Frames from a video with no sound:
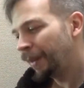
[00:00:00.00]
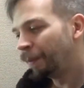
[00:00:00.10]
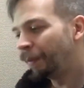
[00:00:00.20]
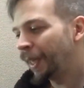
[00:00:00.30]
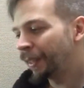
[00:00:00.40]

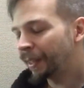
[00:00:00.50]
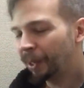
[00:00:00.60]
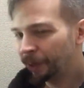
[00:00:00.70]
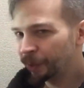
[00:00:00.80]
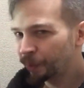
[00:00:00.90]
but the
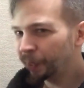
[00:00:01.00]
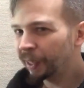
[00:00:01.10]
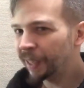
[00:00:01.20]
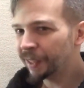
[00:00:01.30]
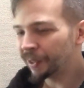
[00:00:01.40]
art is really
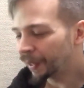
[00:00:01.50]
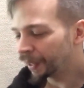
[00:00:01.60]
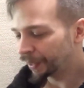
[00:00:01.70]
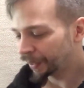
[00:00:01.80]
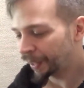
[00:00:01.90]
nice. You get
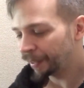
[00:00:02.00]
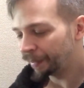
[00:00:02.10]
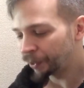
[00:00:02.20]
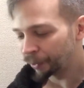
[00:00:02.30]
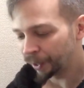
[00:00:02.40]
a kind of
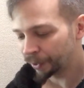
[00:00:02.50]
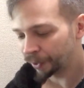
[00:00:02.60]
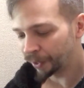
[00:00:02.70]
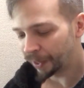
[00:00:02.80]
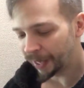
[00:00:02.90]

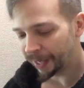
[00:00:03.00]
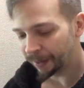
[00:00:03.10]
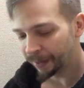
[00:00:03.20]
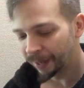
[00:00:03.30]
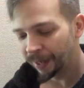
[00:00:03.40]
introduction
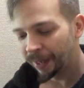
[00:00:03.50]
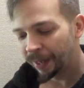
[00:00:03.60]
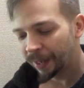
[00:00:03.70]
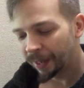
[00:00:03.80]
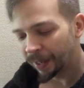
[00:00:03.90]
and
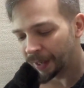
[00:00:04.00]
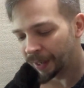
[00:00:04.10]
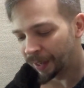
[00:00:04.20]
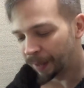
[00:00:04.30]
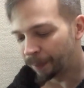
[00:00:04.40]

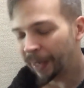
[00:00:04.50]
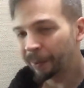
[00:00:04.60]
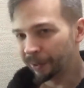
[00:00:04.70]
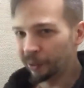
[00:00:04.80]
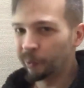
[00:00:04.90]

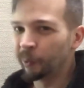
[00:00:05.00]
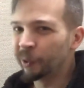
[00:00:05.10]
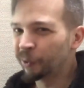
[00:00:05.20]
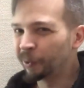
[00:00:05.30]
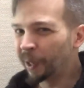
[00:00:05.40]
background
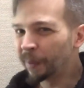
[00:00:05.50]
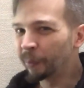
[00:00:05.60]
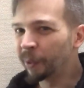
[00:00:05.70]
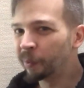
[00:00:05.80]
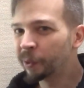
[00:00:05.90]
stories for
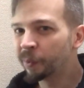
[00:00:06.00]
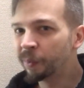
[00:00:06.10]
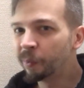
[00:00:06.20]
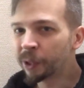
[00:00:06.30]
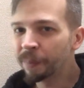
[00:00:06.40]
Nightbreed,
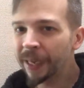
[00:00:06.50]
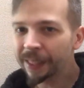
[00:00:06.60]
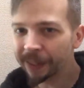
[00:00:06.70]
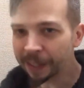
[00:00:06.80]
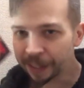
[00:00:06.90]
which
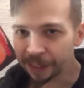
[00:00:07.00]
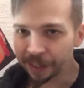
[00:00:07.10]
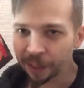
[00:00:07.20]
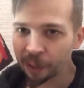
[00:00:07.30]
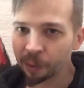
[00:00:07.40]
makes
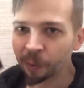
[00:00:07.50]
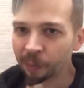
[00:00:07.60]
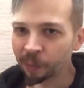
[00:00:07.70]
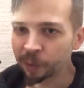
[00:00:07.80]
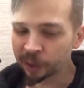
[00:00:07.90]
these
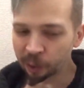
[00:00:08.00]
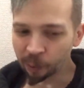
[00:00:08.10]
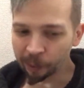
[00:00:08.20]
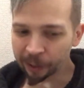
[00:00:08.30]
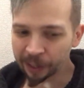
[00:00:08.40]
still
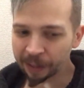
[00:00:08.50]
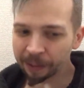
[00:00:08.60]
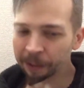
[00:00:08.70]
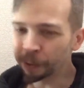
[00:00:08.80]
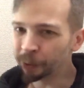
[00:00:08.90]
worth it,
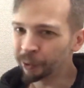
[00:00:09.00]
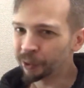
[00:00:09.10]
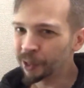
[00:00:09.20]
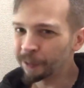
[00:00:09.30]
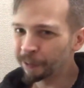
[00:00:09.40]
even if
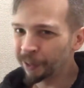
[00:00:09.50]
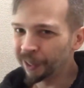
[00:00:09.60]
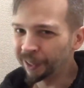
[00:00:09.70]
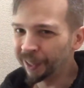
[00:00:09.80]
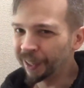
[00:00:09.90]
you're
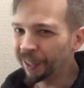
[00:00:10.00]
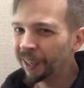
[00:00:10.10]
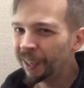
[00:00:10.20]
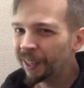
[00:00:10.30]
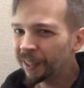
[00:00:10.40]
not like
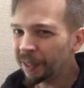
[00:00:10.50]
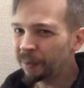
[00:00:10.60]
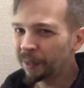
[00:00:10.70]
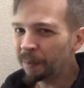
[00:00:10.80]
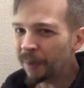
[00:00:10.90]

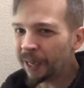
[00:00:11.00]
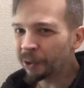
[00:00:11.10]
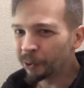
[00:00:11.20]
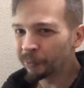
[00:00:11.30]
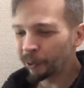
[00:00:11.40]
the
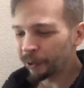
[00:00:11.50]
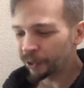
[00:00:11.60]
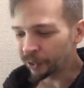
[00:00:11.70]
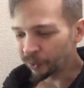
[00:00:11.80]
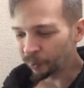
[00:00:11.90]
main
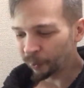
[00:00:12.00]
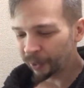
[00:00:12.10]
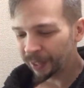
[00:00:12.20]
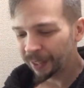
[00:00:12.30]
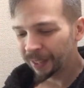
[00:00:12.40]
overarching
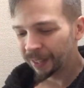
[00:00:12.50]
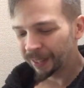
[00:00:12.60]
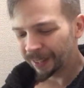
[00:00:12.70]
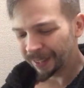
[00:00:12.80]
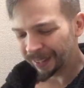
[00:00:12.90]
story,
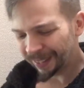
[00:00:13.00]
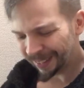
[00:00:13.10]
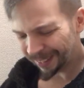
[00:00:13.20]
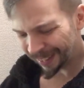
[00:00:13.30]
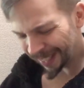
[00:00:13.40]

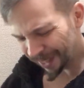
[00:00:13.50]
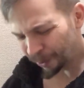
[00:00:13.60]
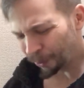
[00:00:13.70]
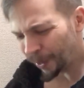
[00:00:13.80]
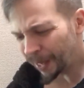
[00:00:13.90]
not
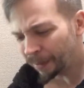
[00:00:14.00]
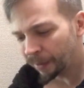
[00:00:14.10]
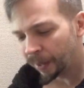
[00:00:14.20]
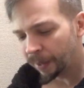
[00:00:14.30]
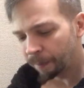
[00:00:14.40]
so great,
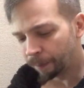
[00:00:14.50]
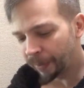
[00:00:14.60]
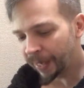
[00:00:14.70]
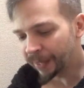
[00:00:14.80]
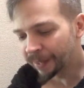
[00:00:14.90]

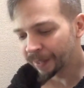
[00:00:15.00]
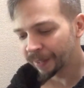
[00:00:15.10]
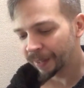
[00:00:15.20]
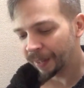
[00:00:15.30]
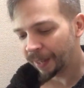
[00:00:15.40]
but